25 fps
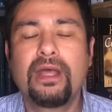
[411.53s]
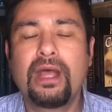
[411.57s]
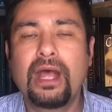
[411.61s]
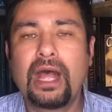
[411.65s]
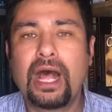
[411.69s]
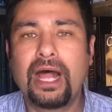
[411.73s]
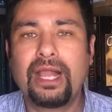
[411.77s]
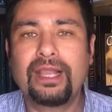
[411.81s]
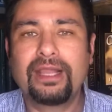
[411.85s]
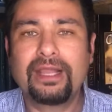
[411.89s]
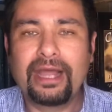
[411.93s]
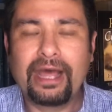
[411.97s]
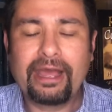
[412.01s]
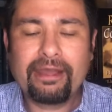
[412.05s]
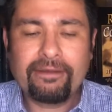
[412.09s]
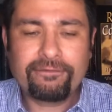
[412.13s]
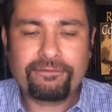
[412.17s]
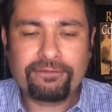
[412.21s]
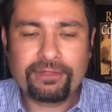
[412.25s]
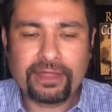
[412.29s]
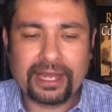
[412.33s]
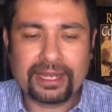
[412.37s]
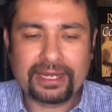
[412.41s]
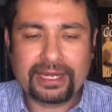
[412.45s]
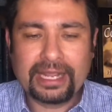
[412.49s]
a life
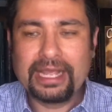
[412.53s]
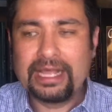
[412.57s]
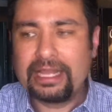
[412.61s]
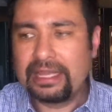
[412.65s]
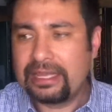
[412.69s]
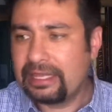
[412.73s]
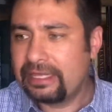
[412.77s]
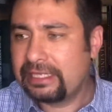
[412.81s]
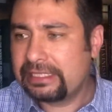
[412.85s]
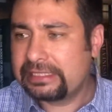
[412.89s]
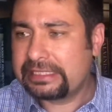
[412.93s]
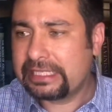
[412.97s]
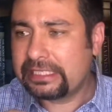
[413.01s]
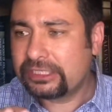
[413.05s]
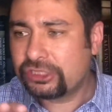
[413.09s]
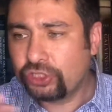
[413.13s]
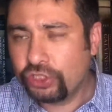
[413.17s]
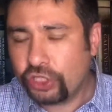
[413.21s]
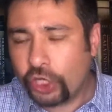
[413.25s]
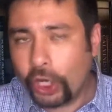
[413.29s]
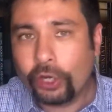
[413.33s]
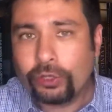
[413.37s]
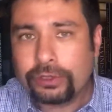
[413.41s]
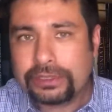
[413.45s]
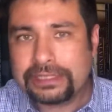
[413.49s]
that says
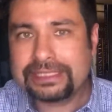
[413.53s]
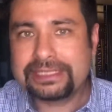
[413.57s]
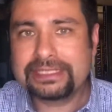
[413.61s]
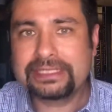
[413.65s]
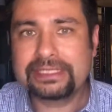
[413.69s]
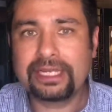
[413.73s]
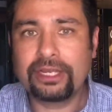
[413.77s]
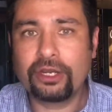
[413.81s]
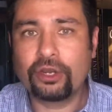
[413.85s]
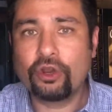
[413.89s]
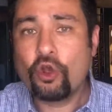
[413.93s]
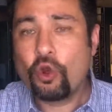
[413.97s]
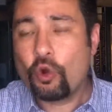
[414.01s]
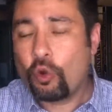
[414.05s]
no to sin.